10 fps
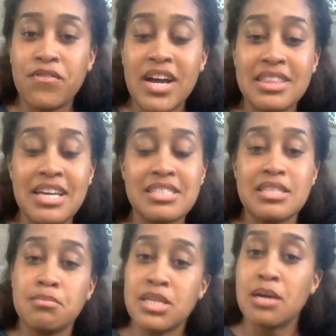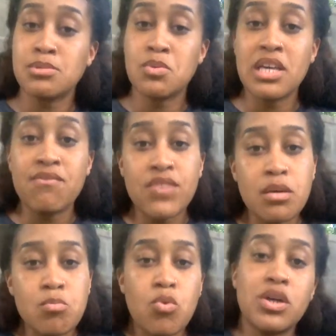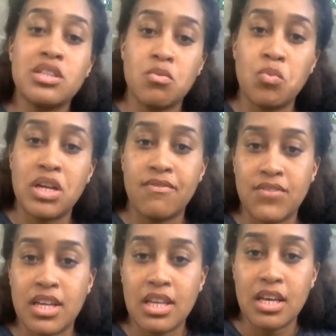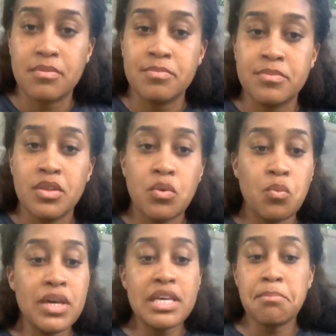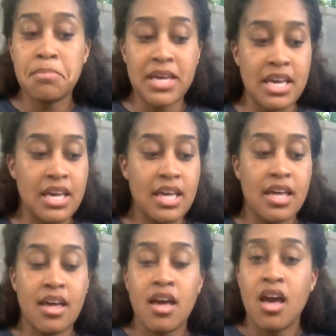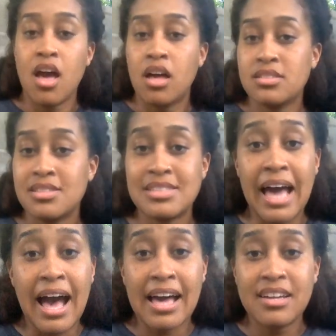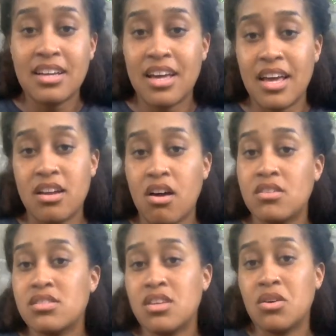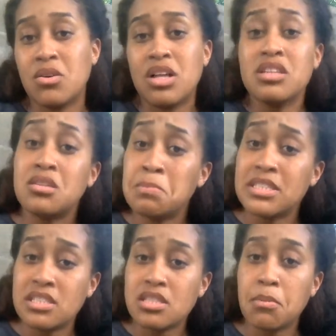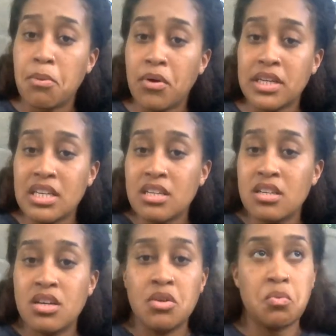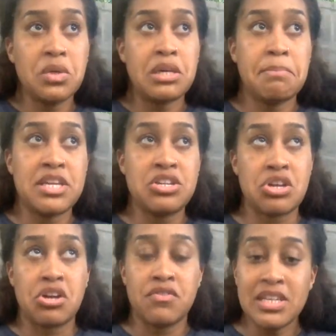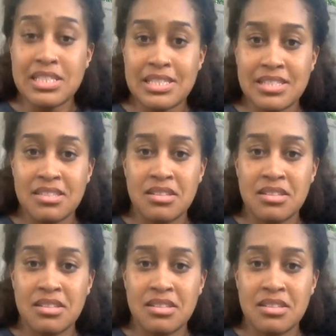friend, that sometimes we can feel more than one feeling. We can be sad and also a little bit disappointed. We can be nervous,